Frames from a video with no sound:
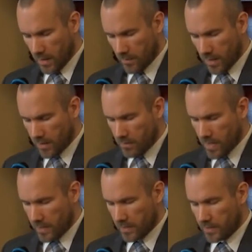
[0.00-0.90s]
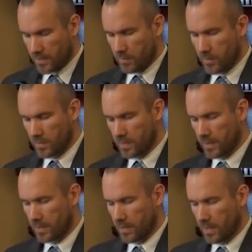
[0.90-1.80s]
mathematics,
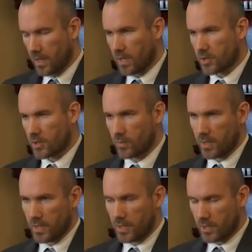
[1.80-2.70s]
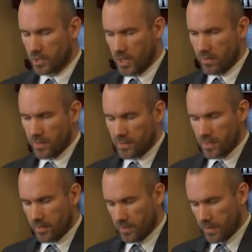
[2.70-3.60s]
music, archery,
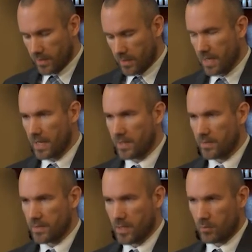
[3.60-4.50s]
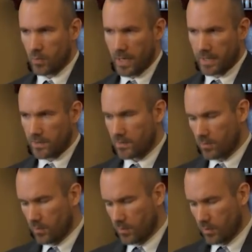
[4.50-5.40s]
charioteering, and rites
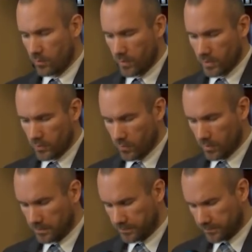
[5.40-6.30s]
or ritual.